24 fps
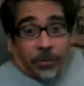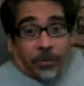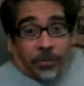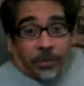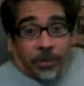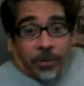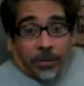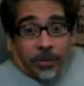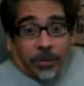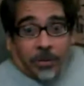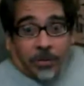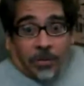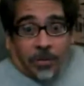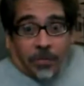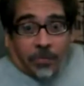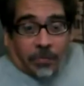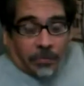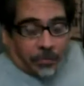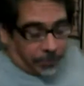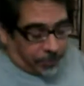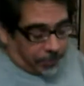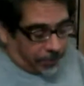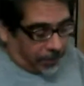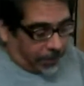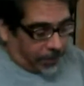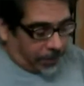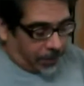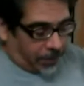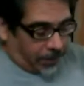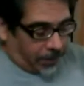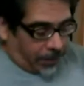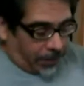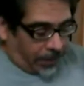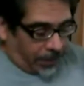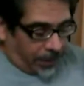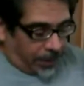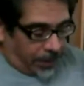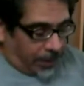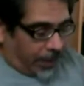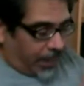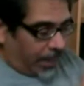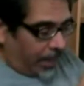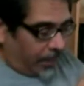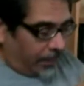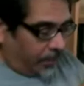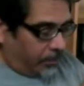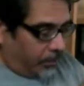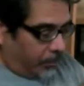there, and
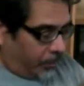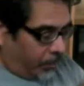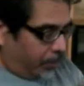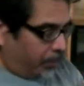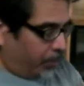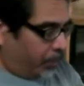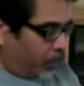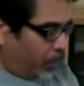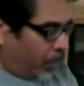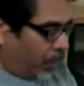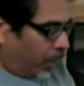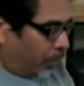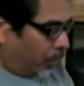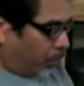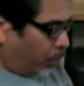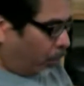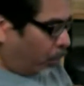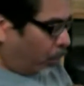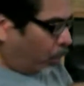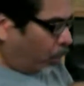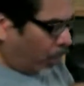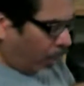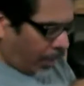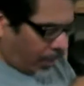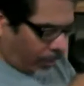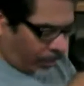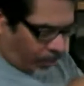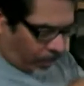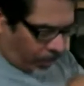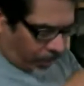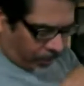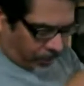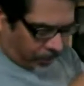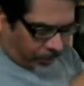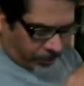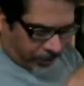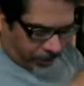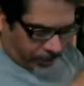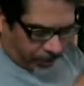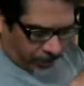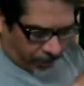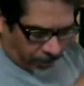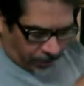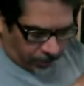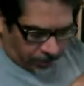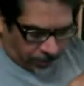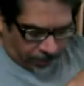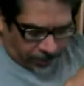that would I water the
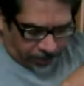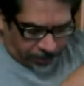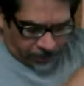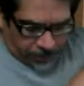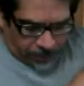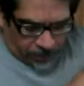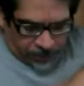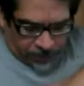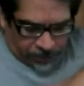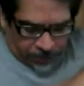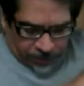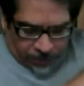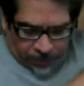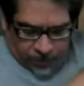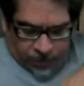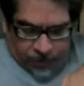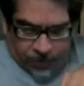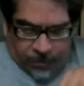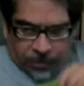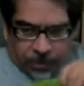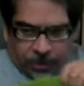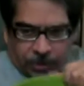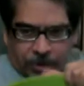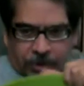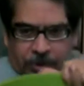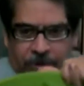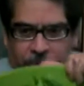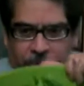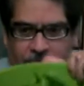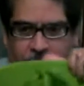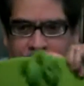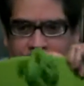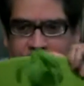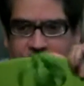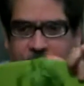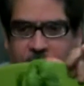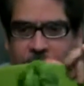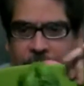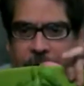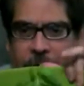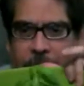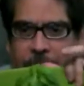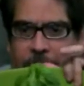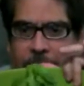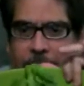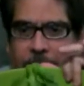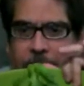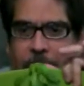smaller plants with this. This one's in such a
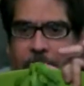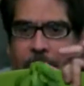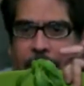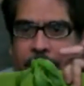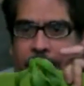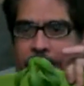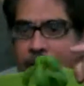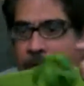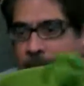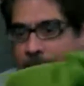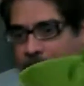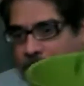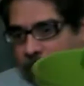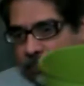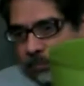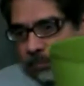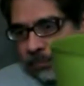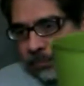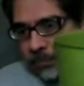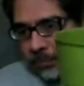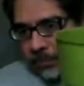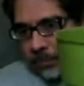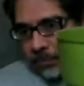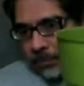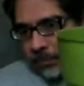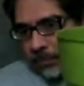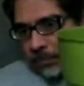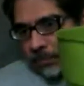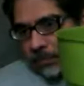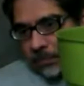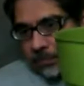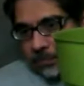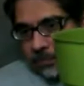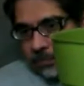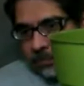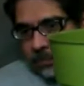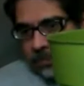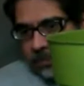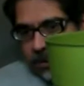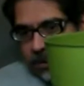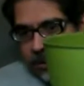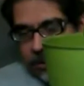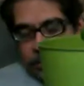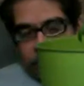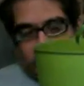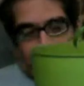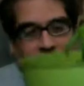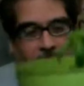big pot.
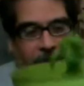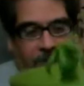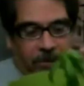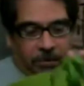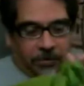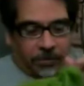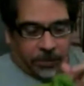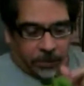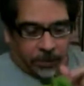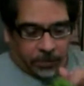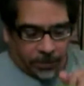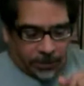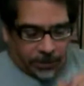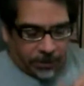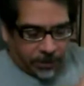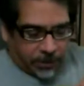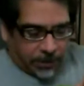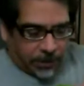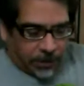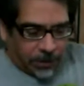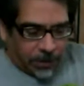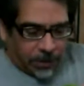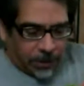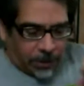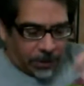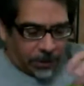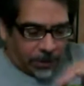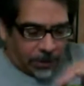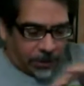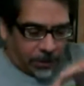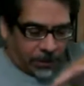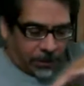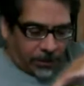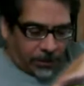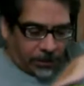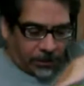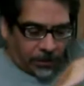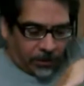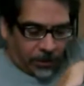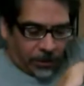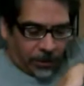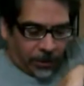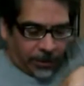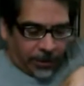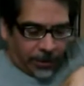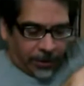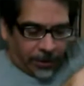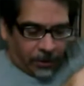It's relatively big. It's just going
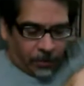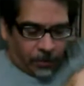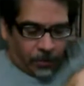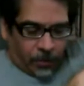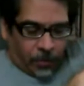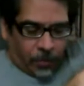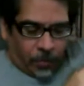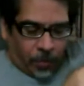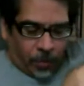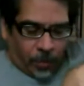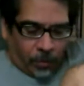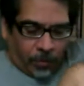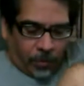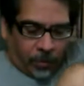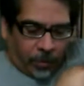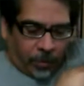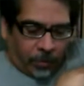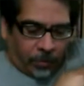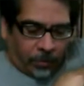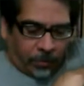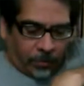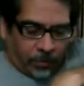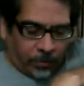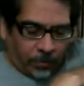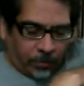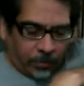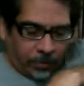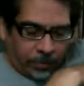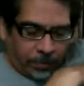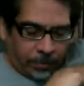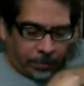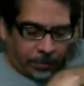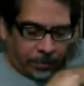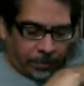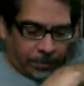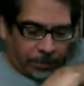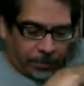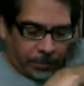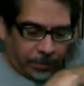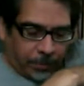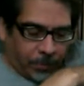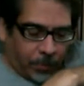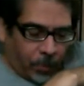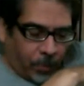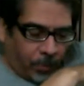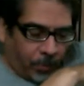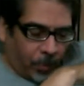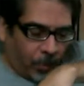to get normal
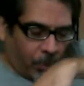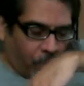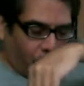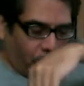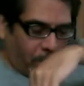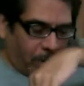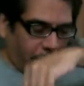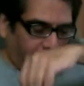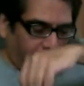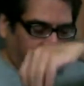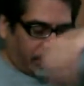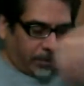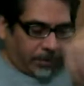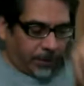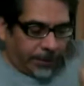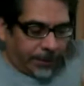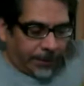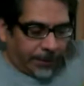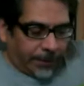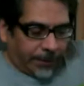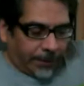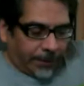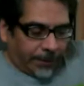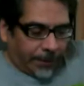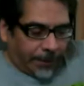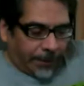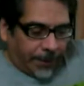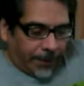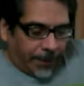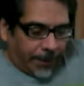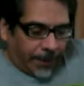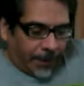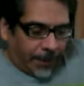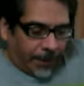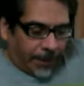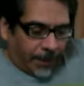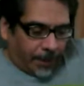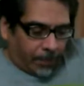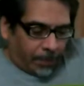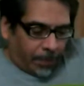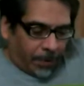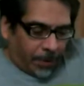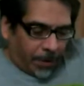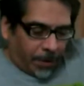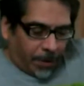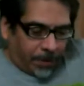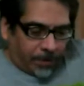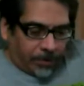water, and
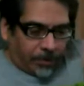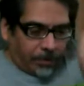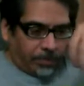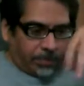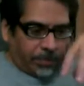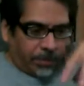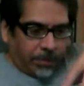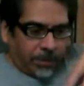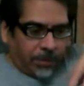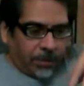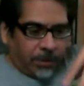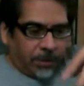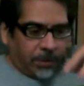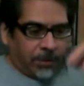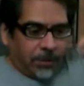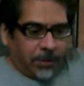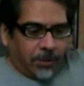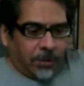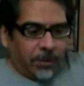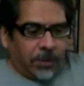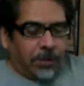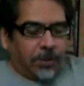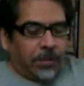possibly,